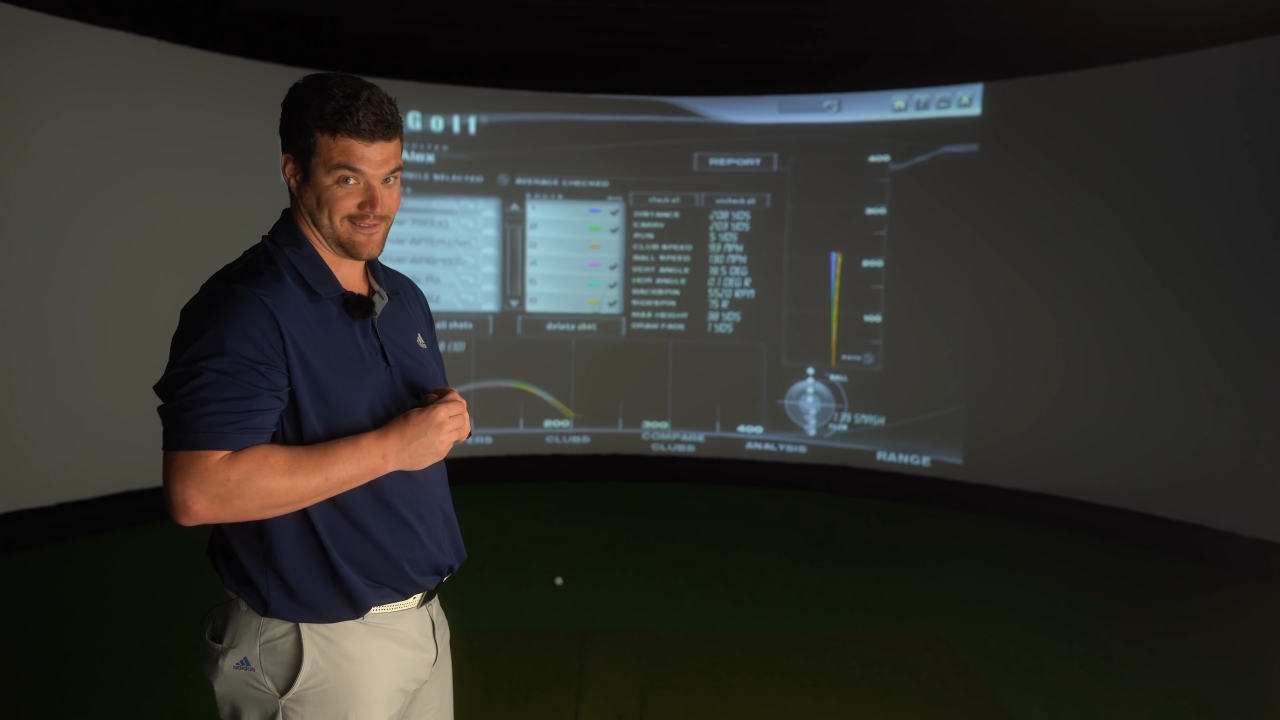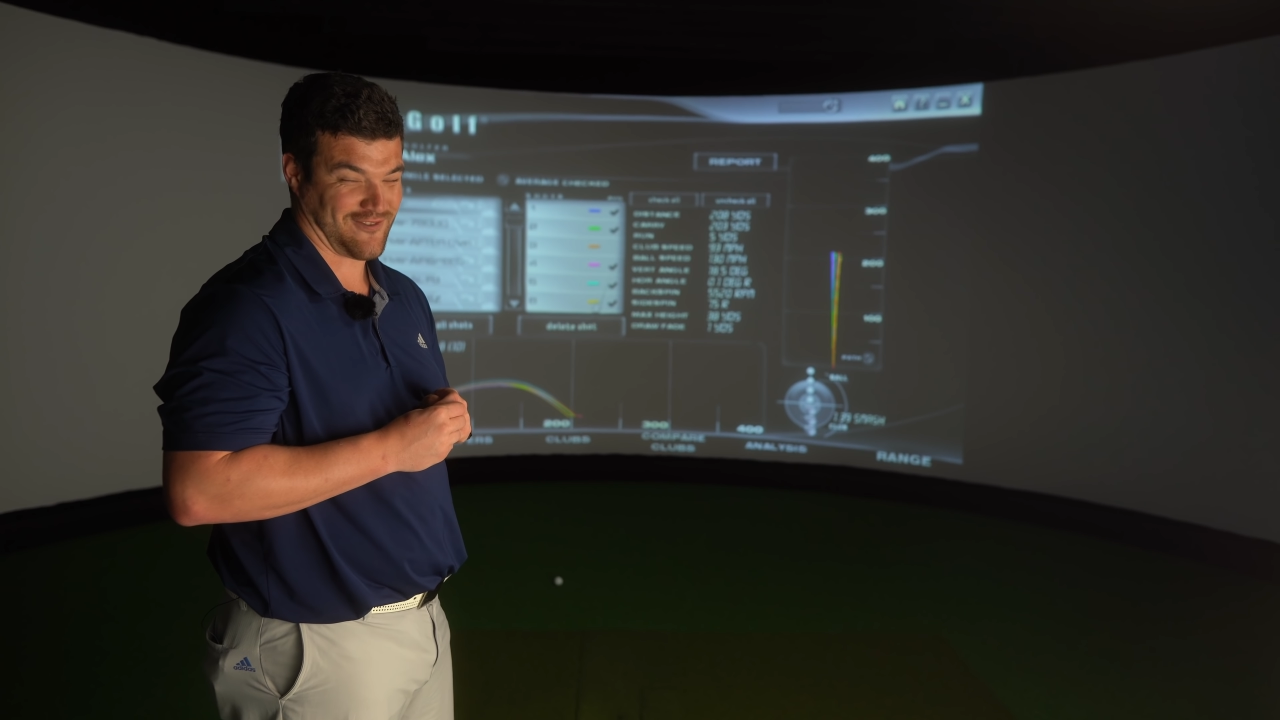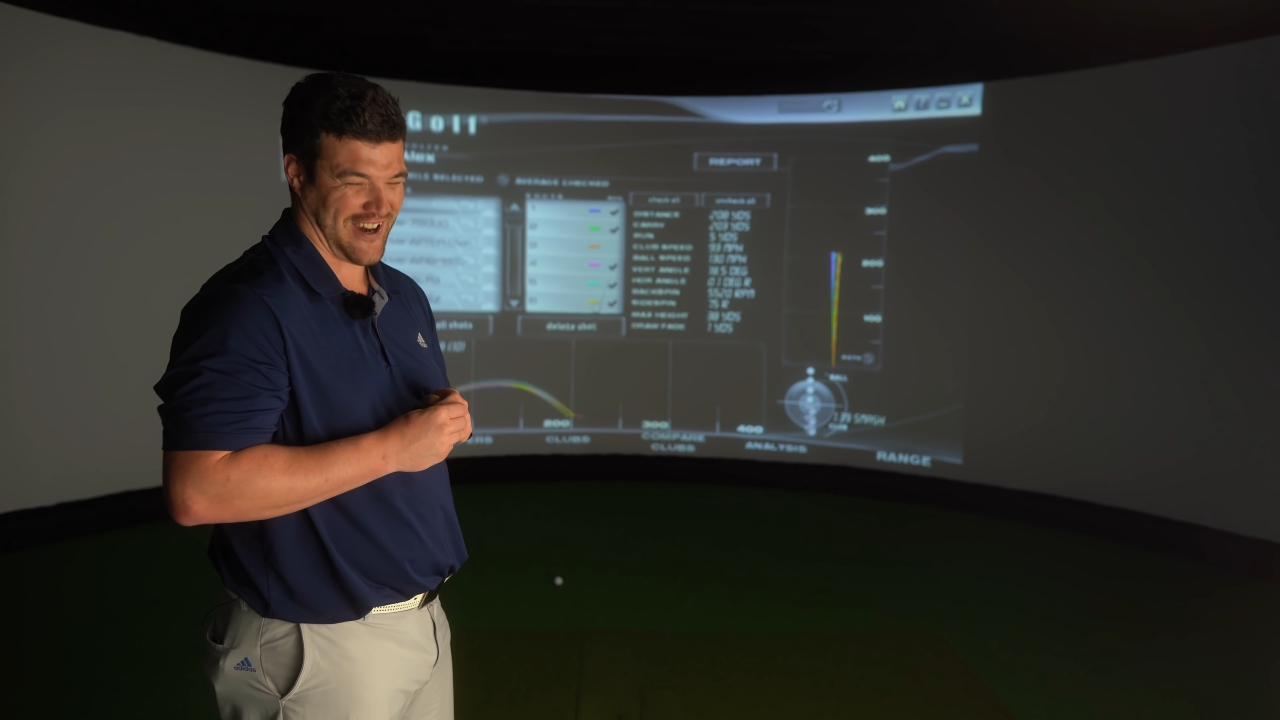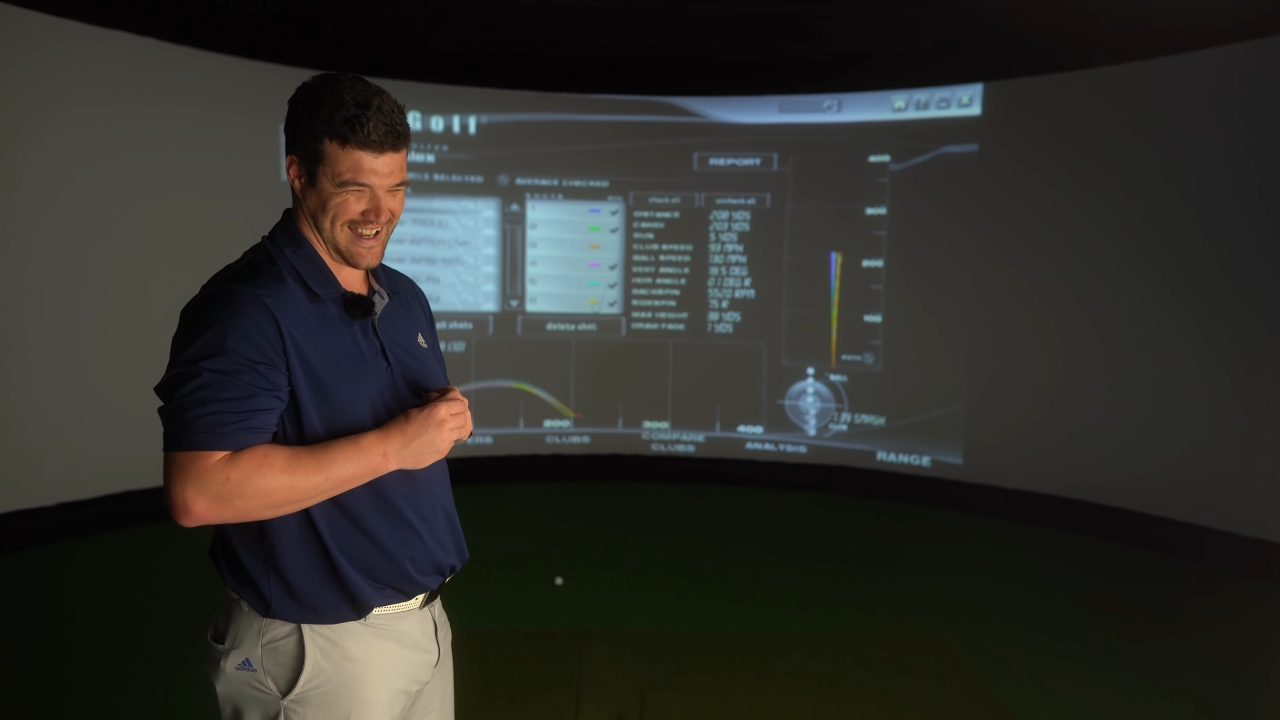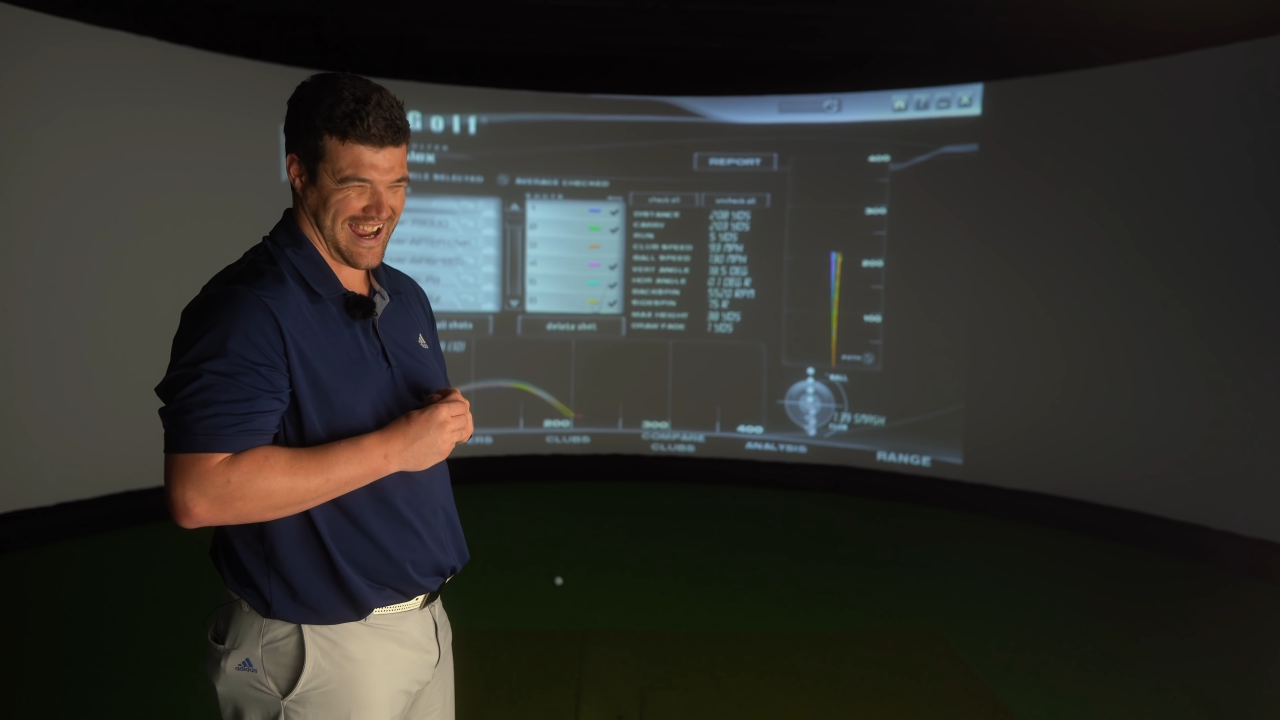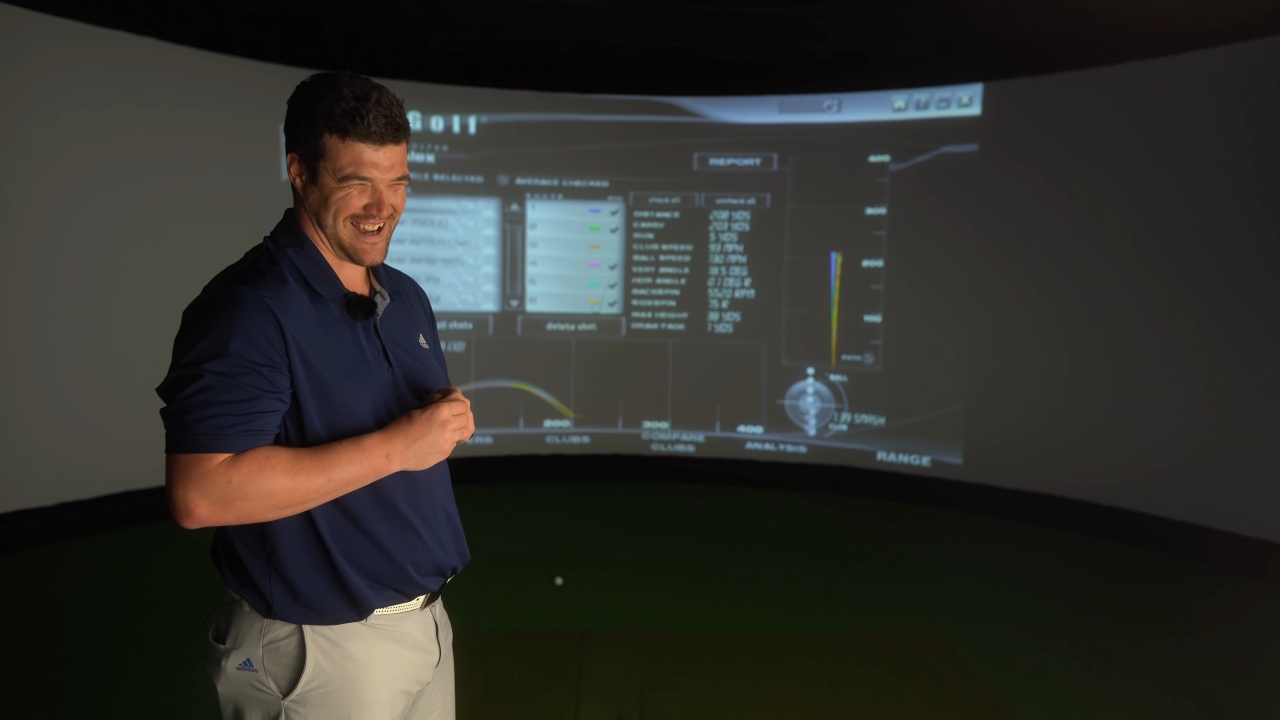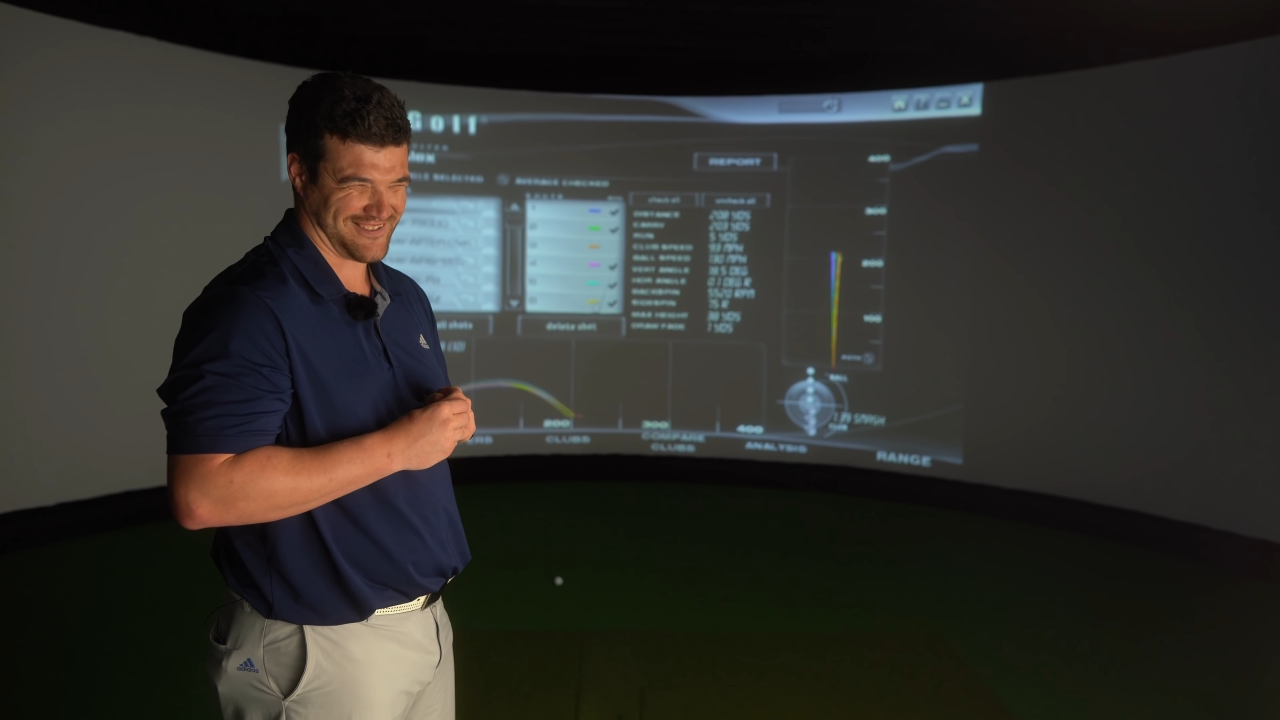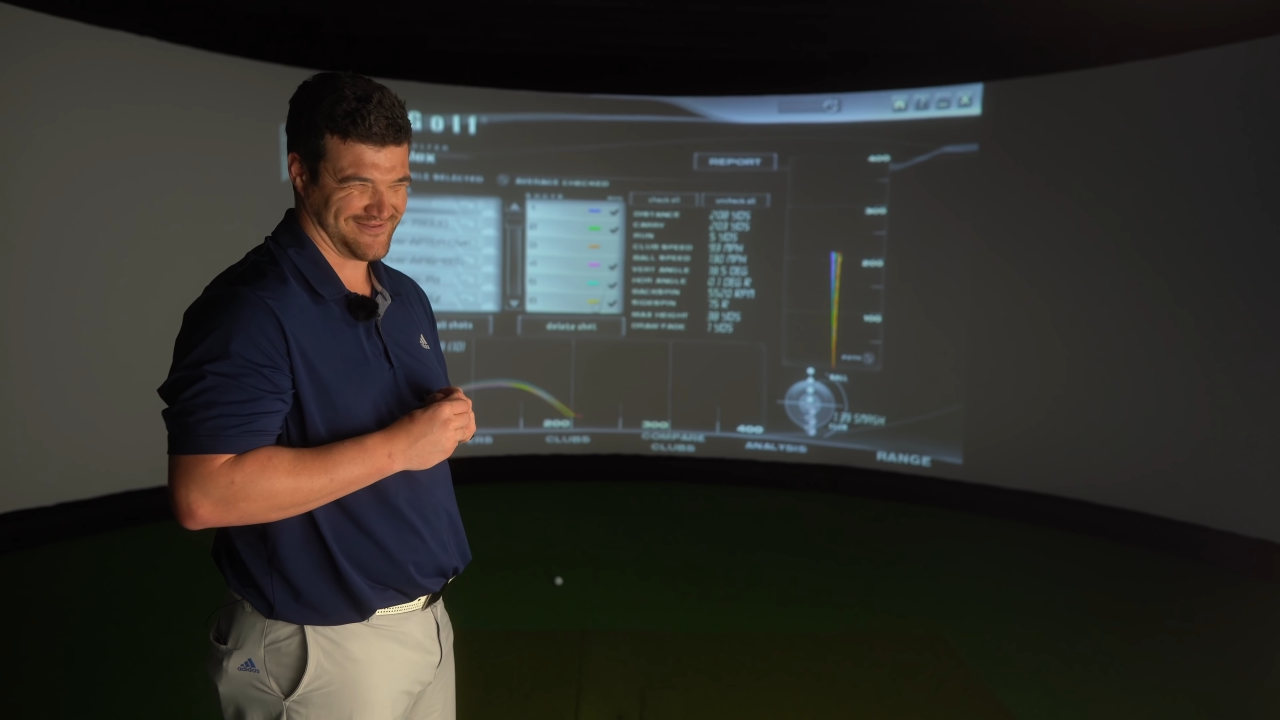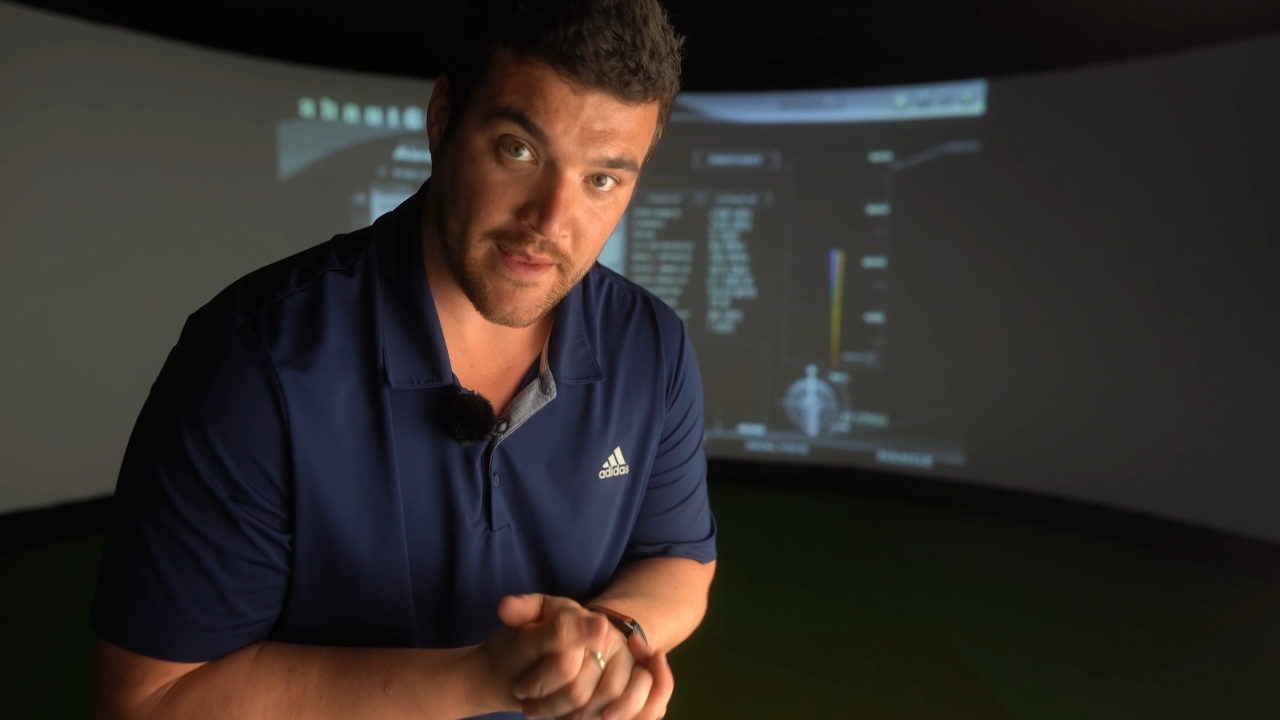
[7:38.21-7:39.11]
right now.